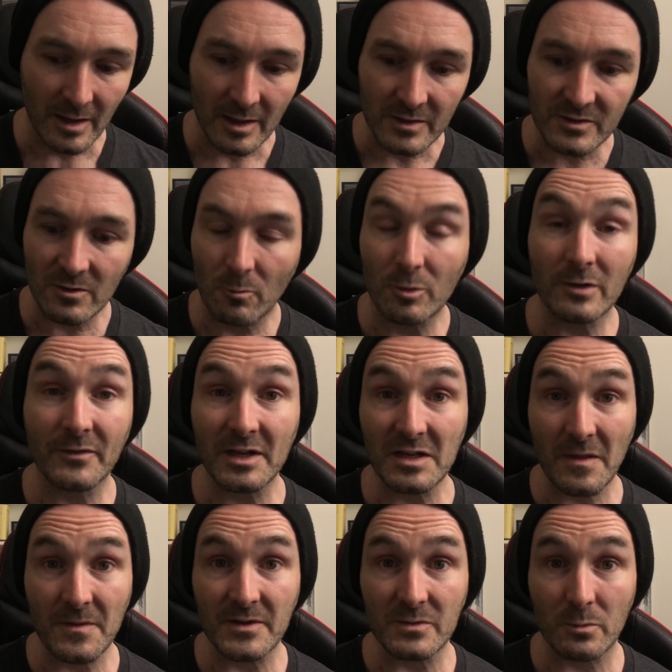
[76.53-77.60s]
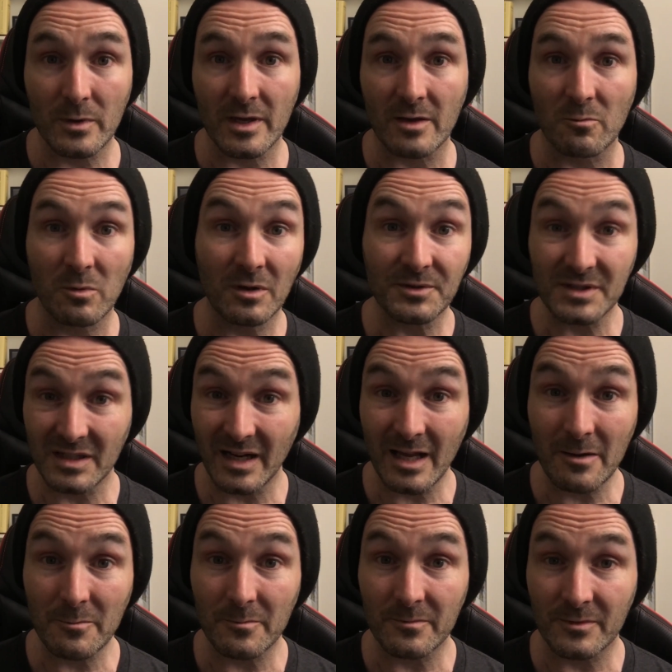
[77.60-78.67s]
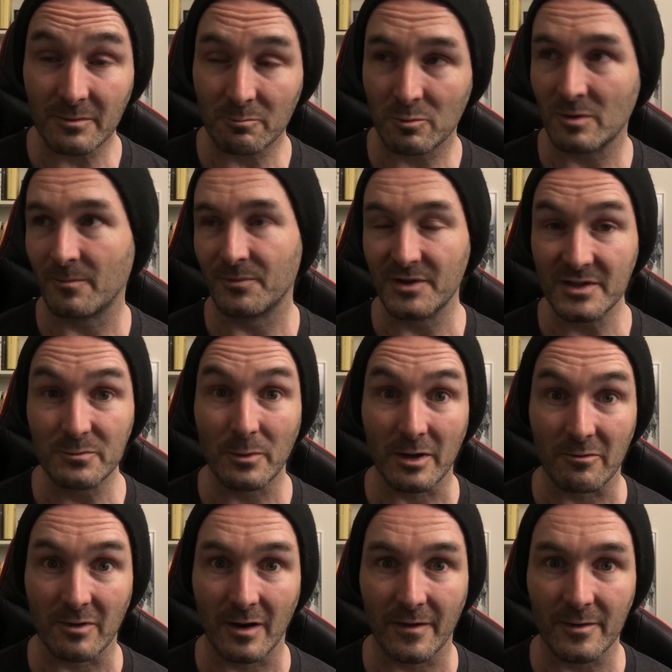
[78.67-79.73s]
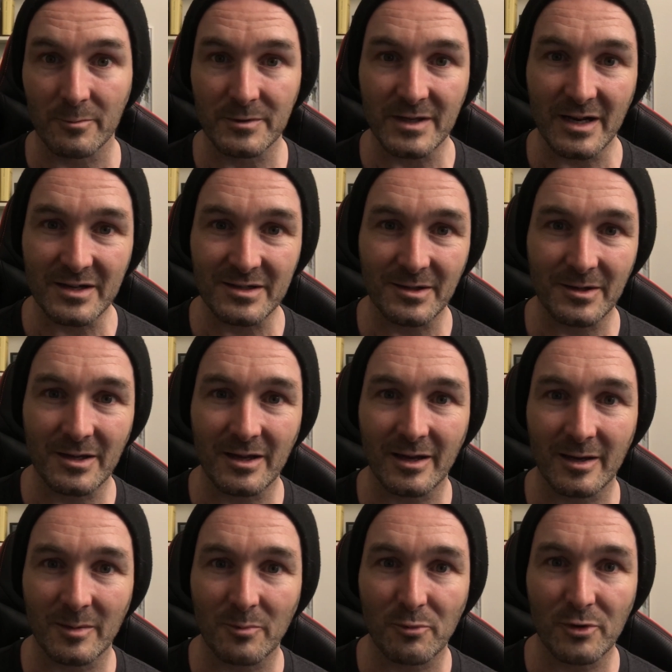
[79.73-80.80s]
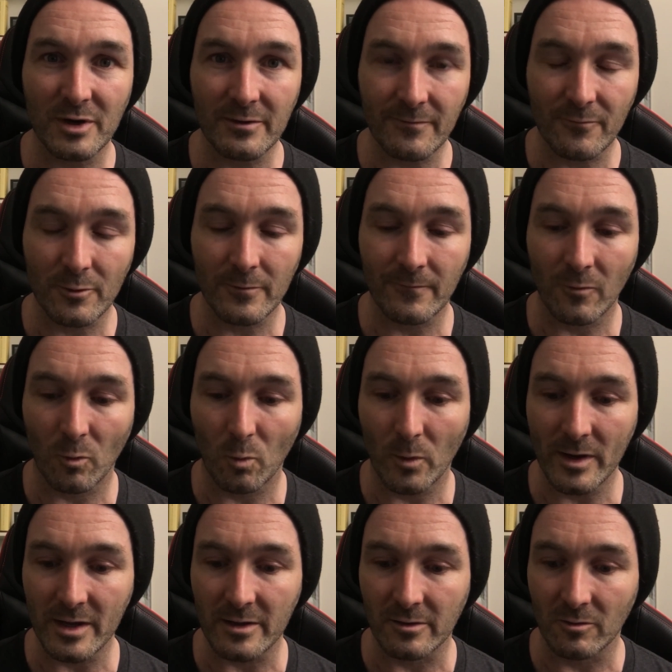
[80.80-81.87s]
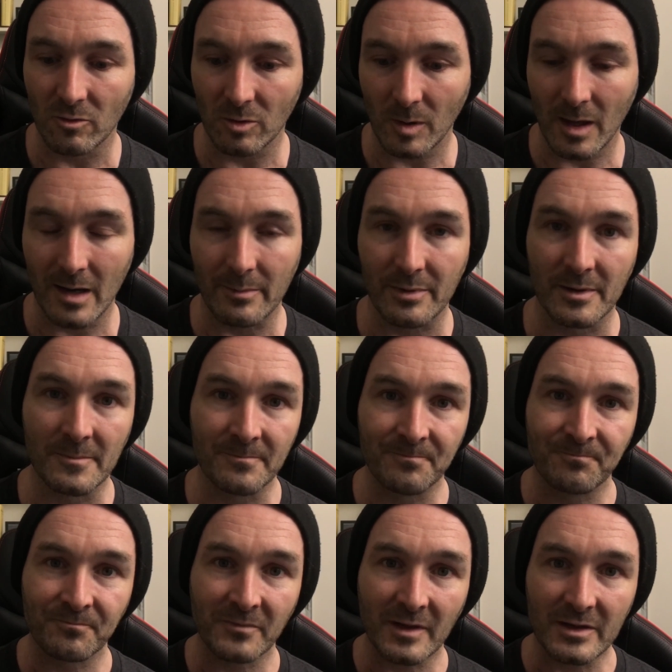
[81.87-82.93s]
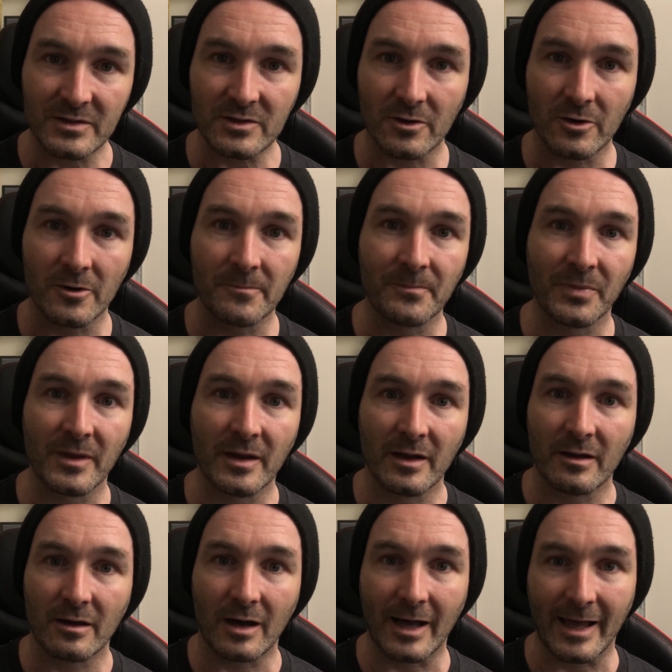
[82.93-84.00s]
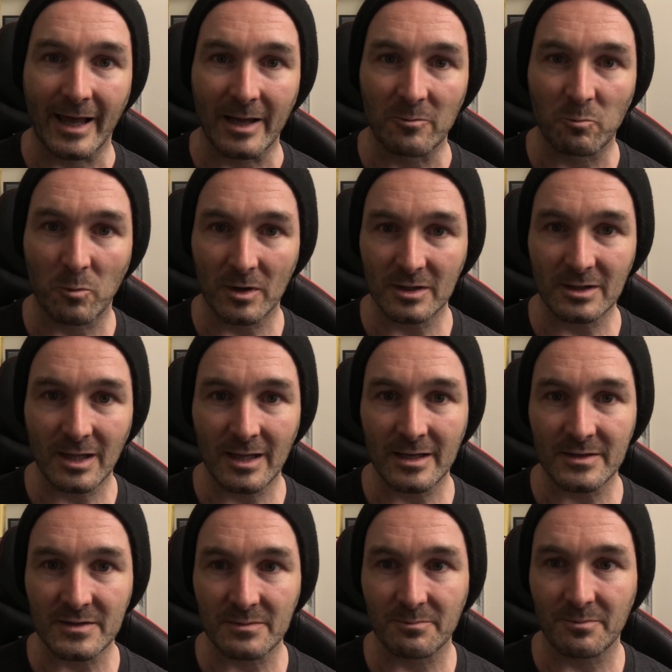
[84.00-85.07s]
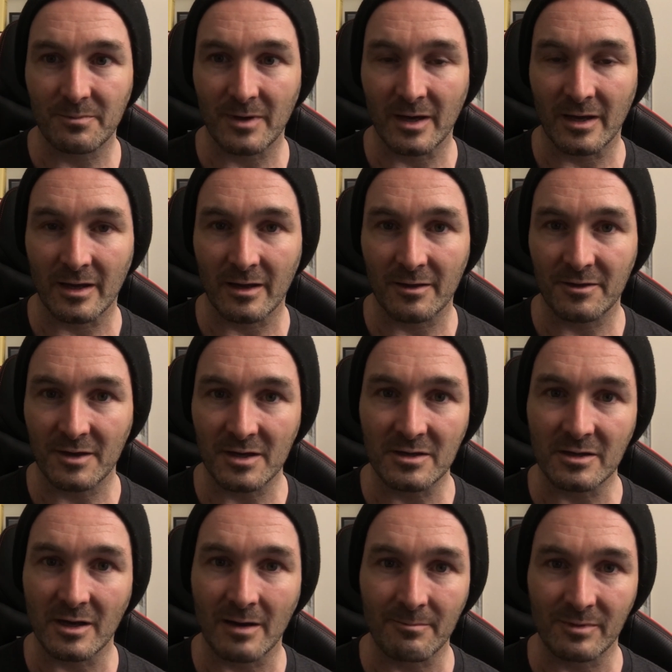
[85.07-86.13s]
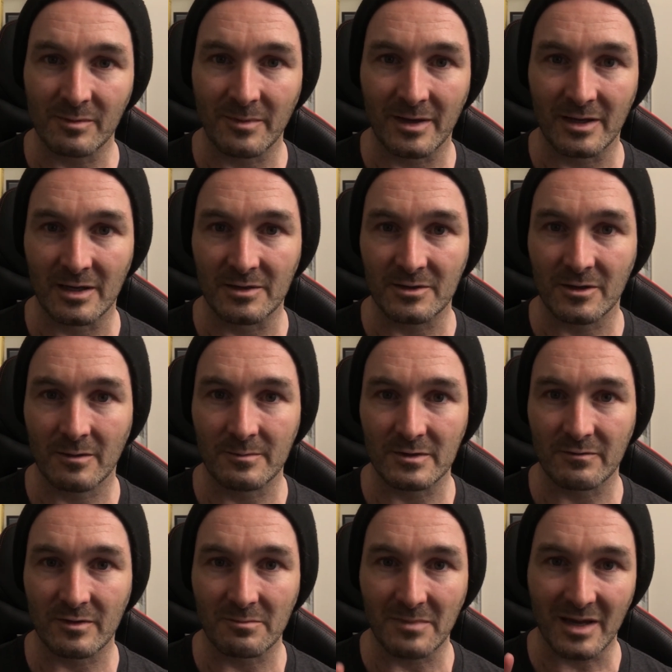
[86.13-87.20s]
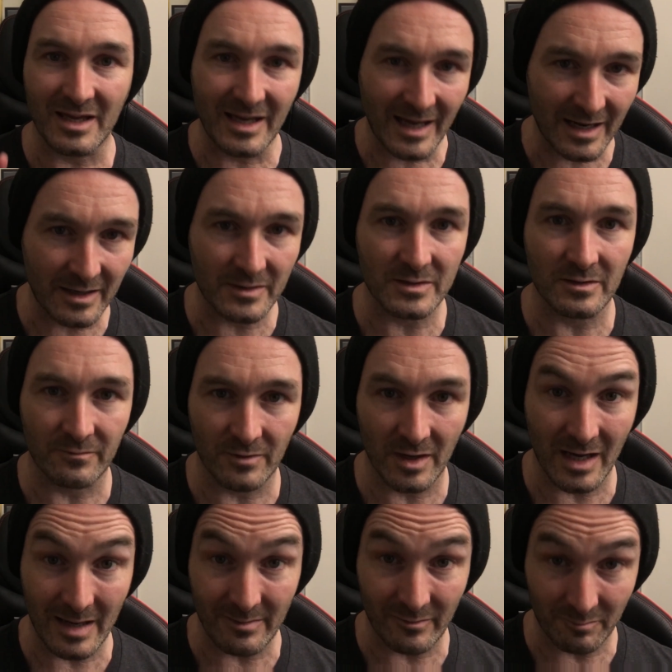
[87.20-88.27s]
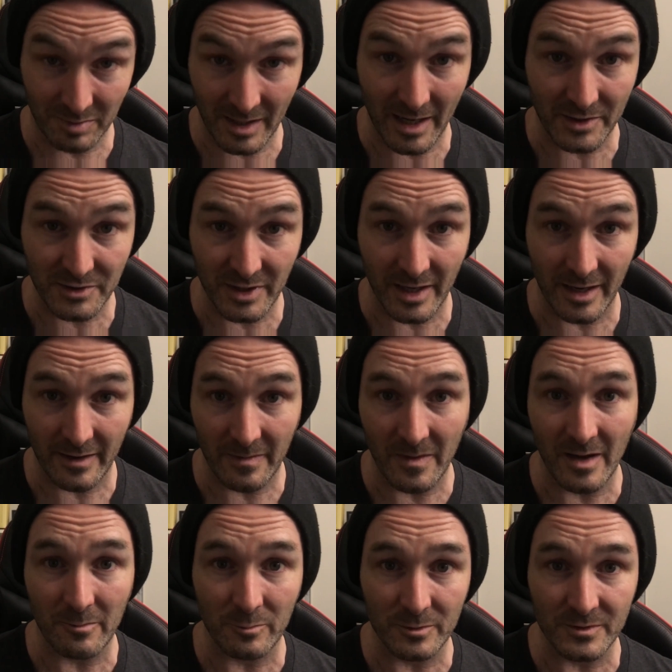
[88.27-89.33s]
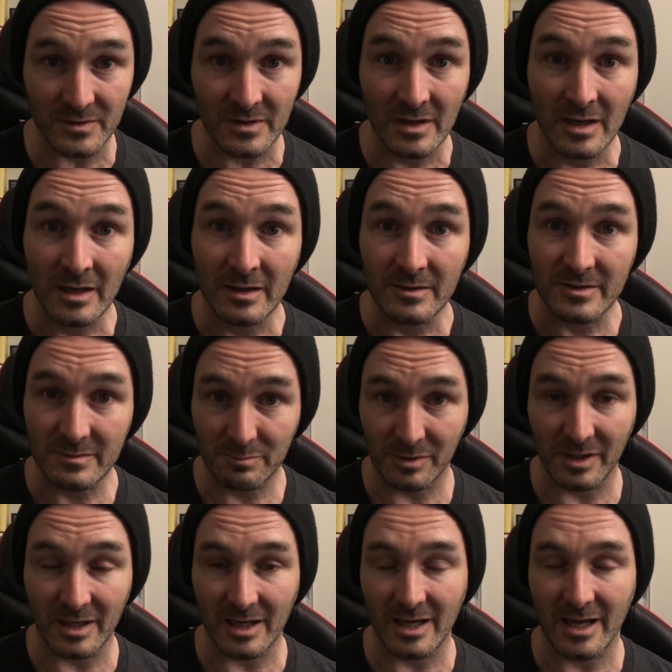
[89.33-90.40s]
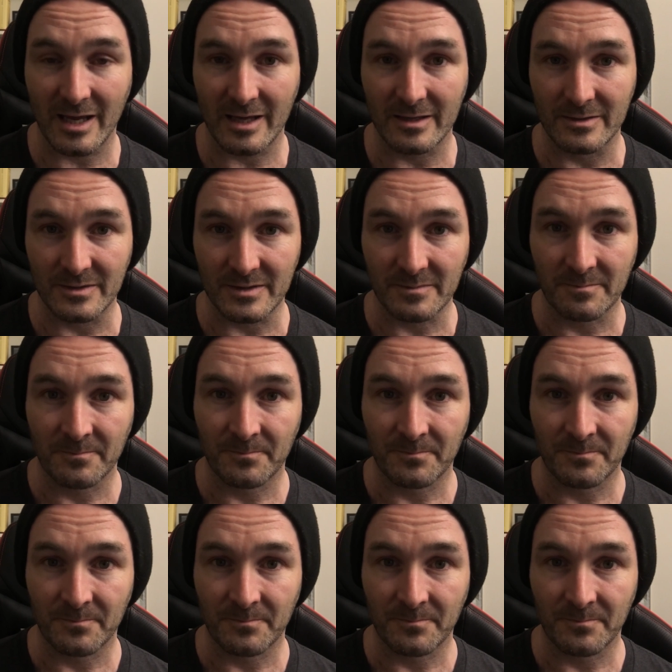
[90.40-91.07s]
So what have I done this week? This week rather, was actually a pretty fruitful week all up. So I had one last thing to implement in terms of the mechanics of the game of blackjack, and that was splitting hands.